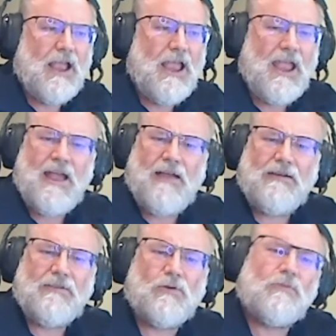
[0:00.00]
How
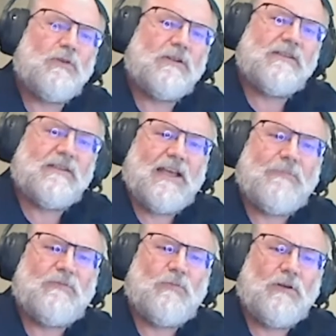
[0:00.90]
did Thoughtworks
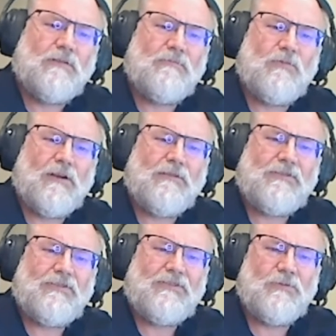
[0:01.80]
adapt? What
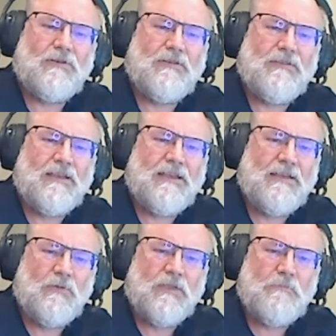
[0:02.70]
were
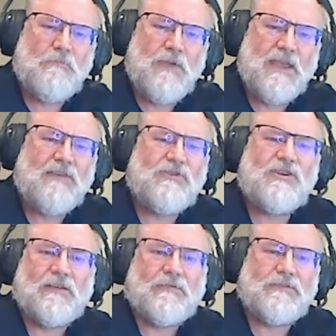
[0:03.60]
the big
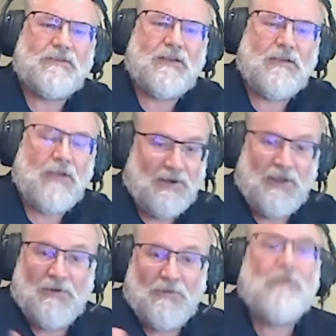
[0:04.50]
shifts? I
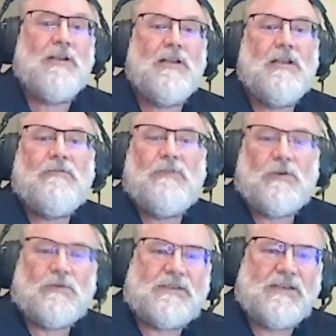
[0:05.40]
know for
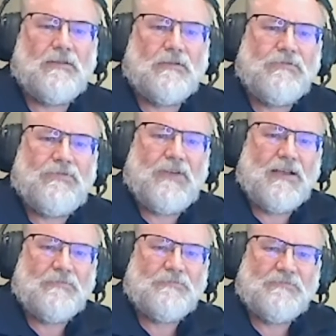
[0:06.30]
yourself,
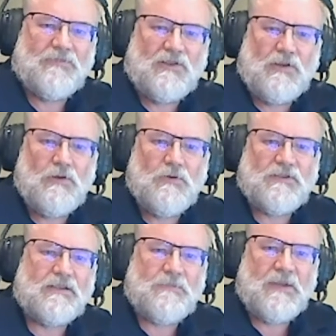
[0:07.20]
you
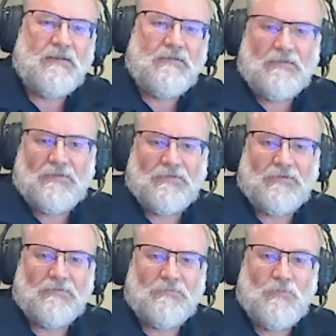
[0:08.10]
used to spend
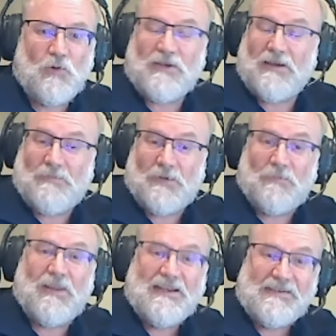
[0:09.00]
more time
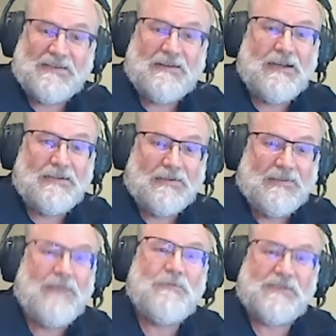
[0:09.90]
on planes than I did,
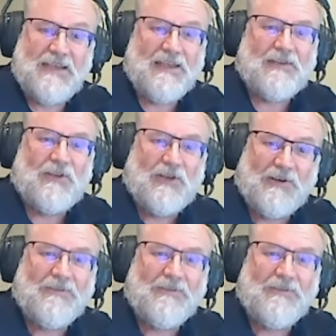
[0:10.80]
and that was saying a lot.